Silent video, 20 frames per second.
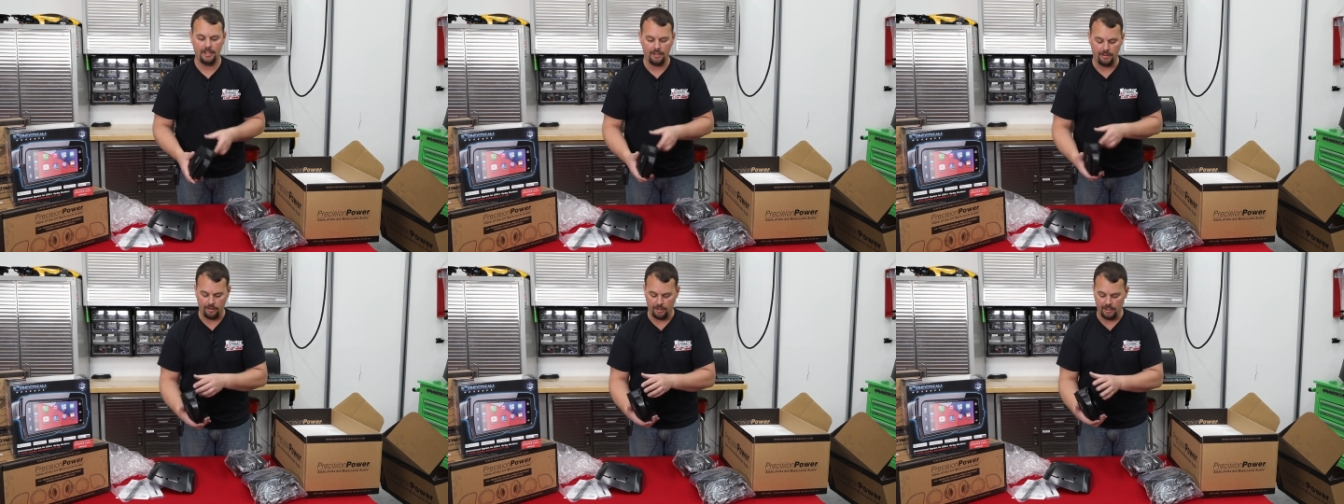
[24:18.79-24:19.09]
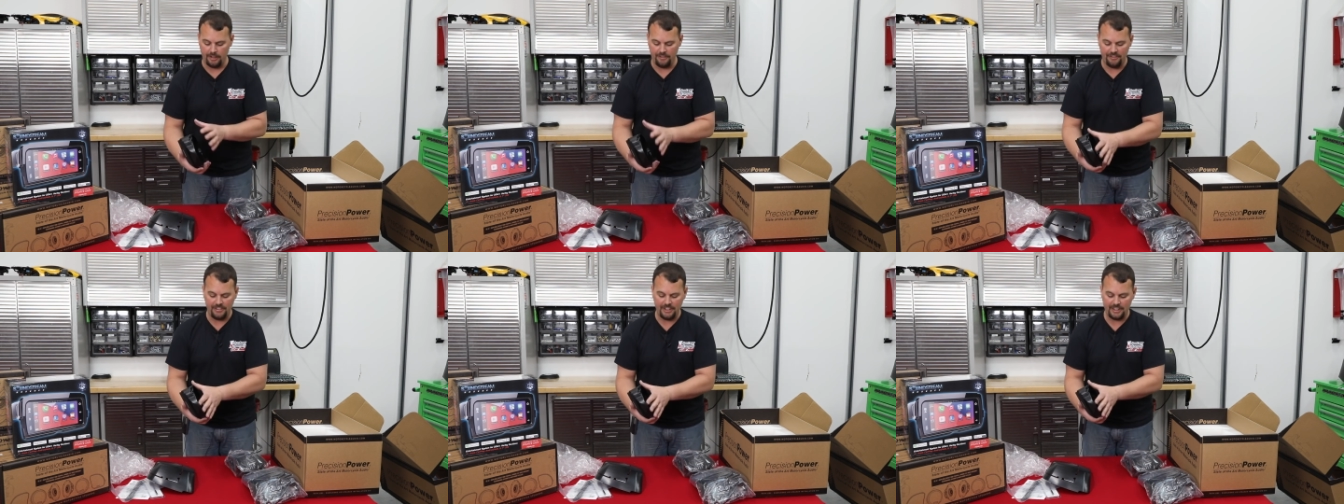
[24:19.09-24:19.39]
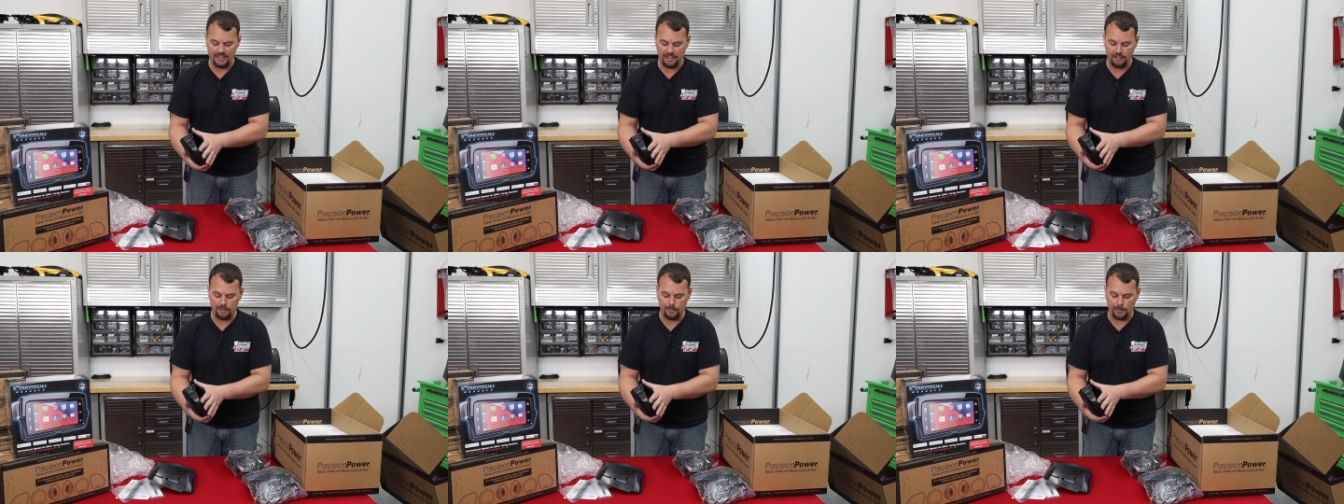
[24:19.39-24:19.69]
They're going to
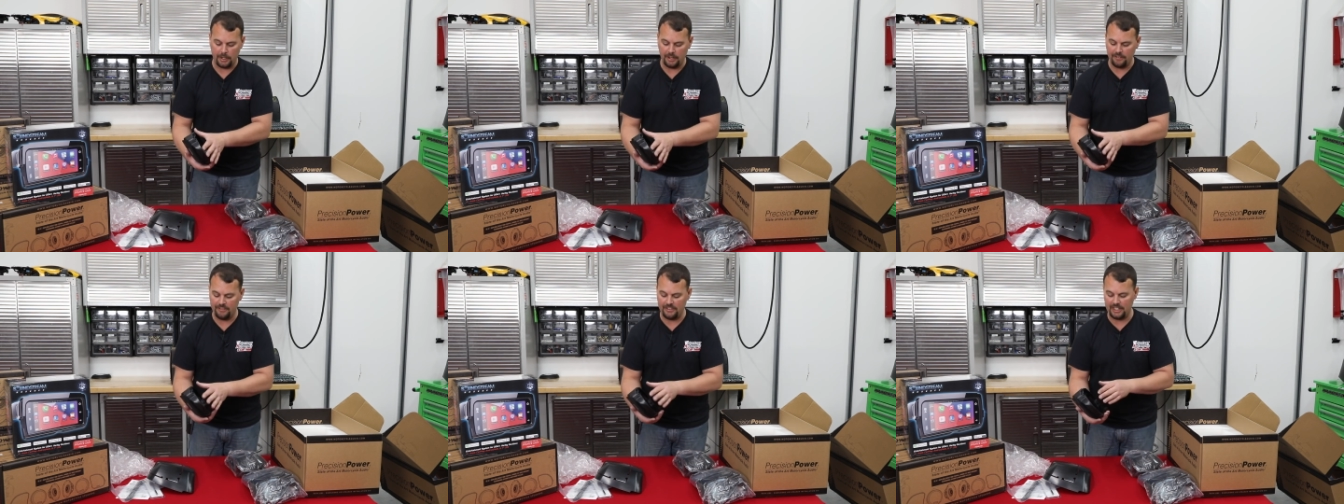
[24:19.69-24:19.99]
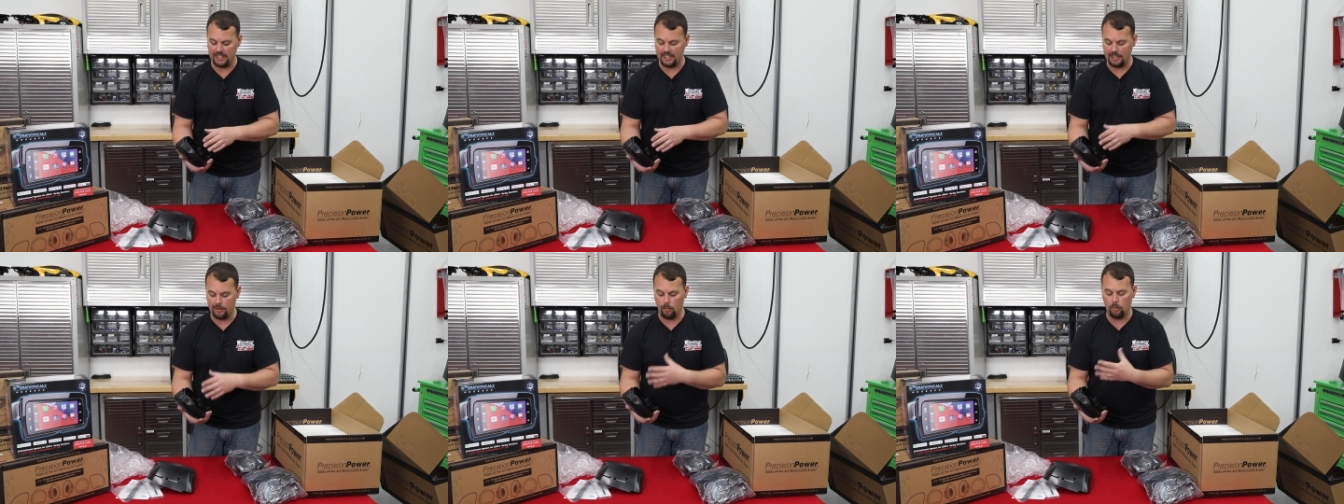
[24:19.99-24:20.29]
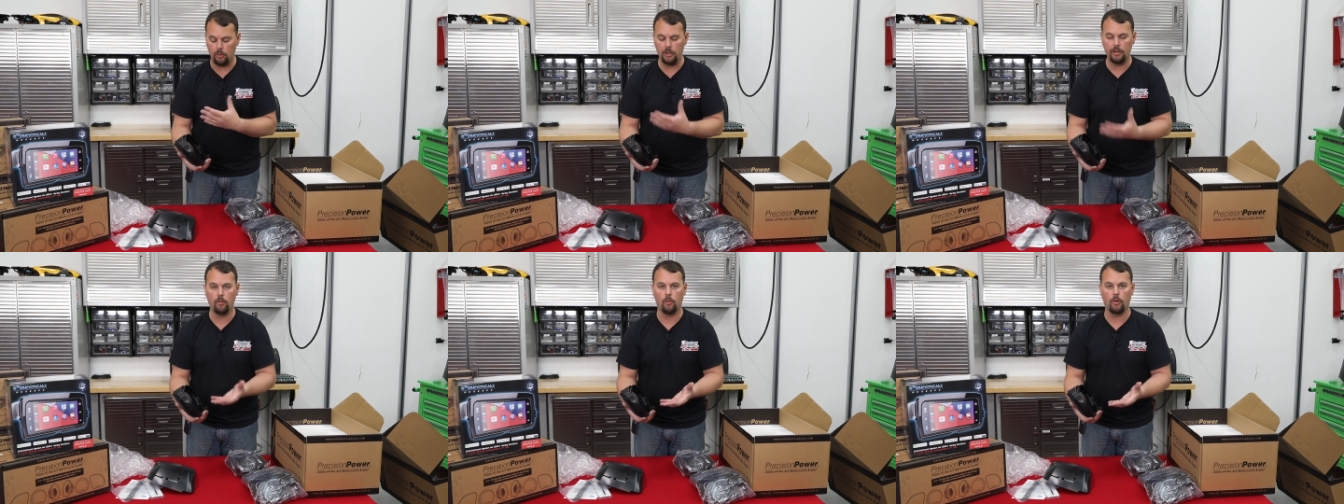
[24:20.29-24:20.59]
fit this perfect. It
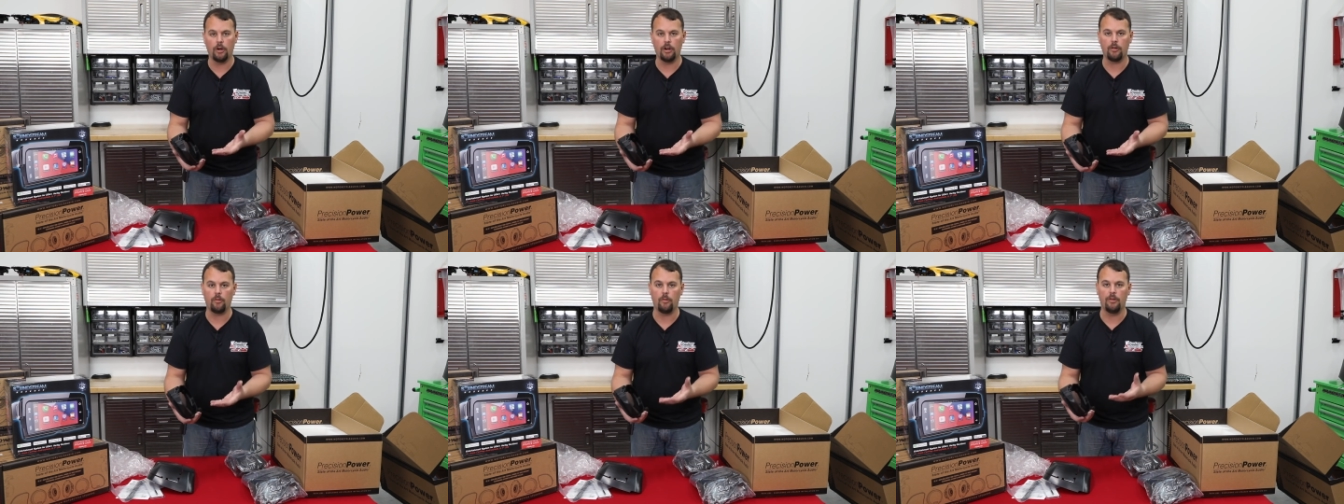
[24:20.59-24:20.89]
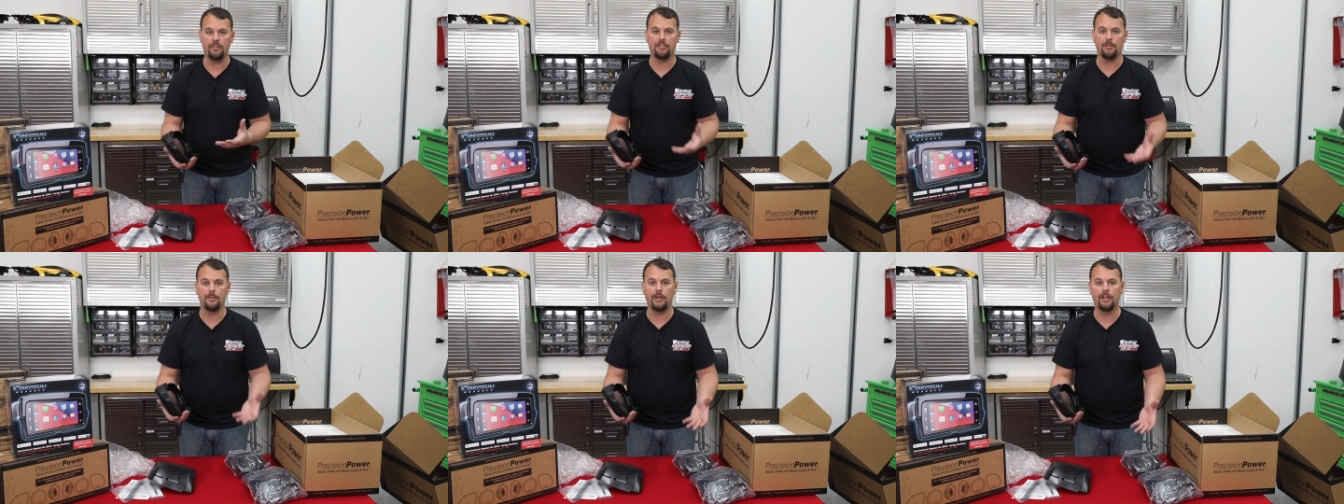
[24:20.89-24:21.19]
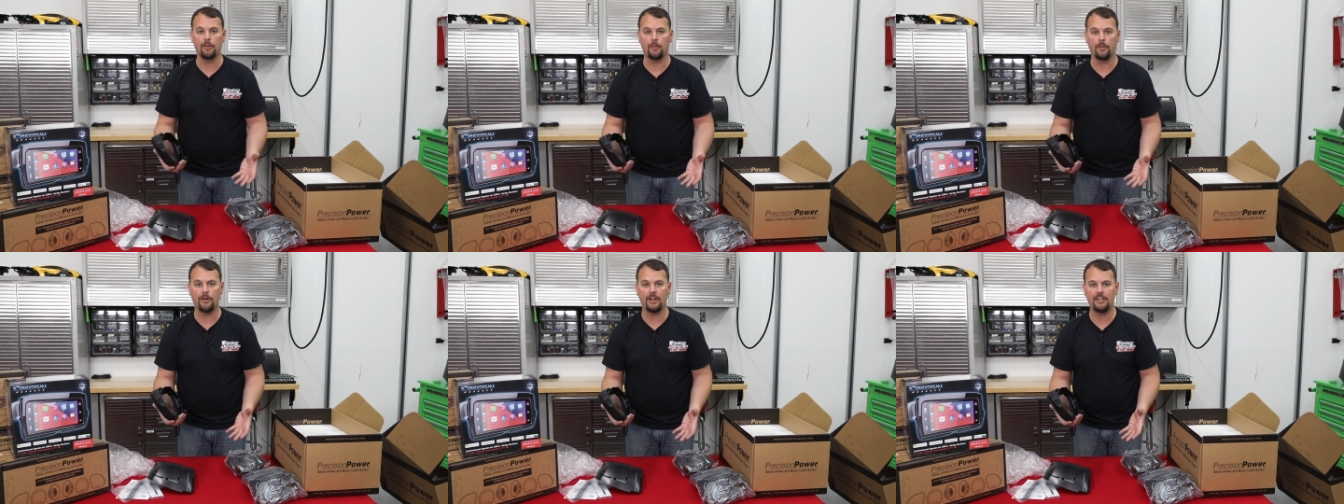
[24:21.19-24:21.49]
would work with some
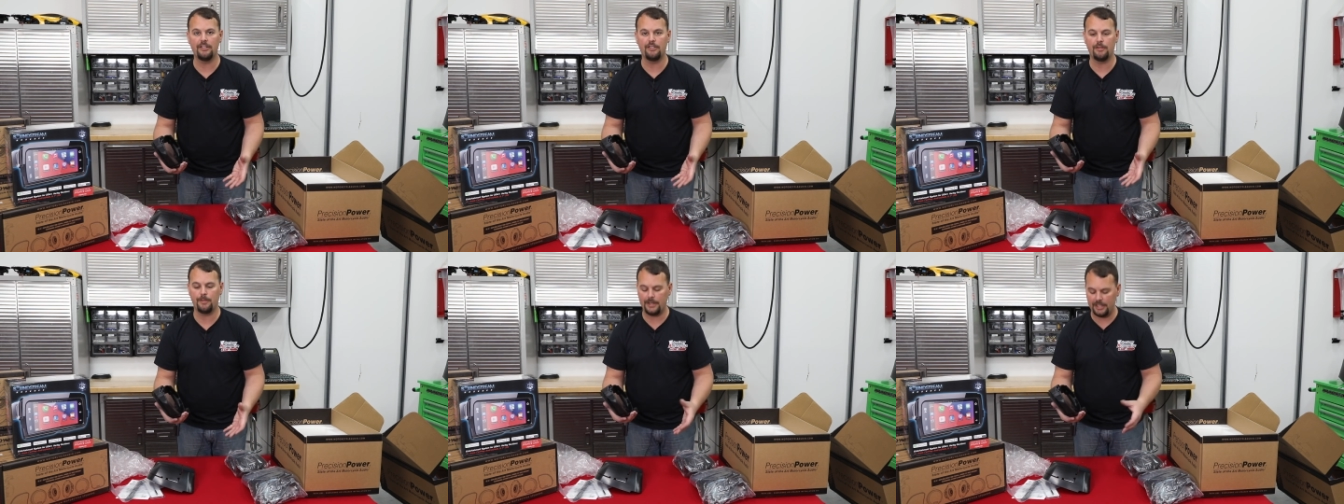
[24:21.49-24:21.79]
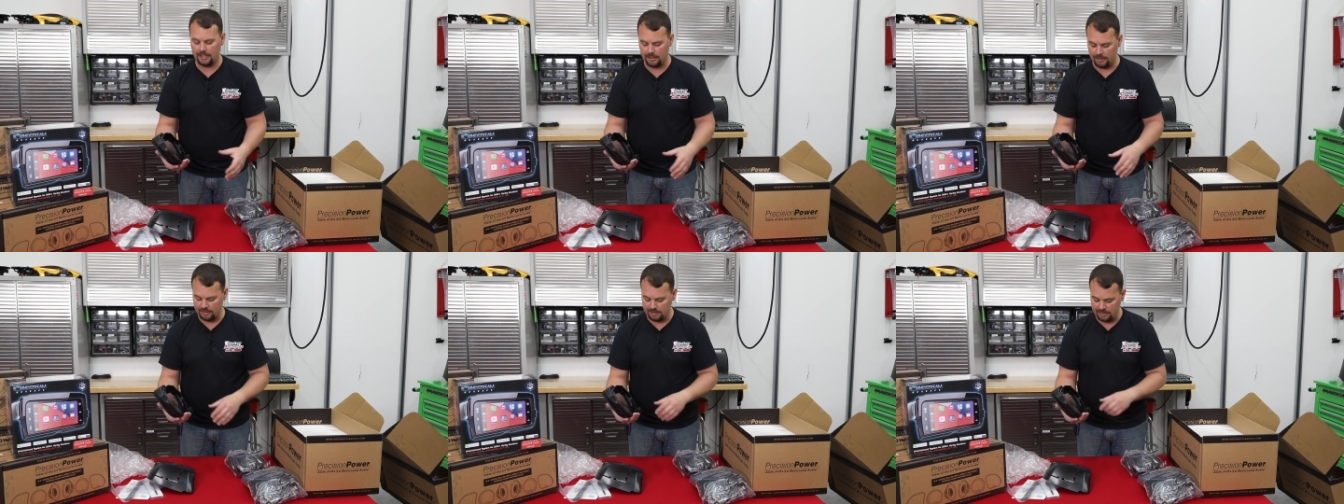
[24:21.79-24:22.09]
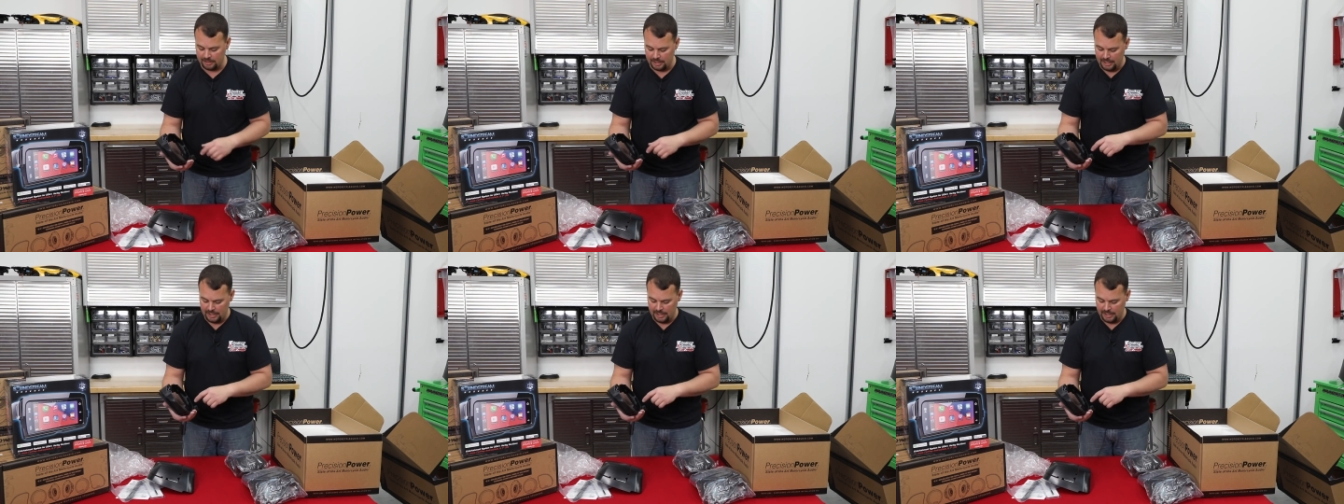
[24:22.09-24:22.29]
other brand speakers.